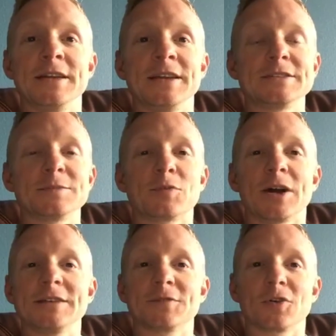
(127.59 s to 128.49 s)
It's a
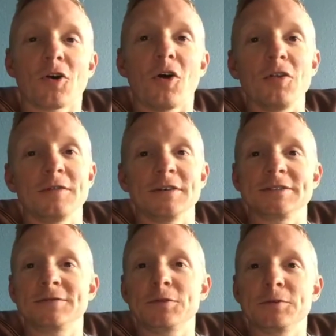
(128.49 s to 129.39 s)
prize for all of
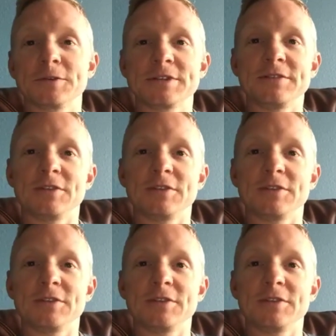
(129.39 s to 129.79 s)
us. If we receive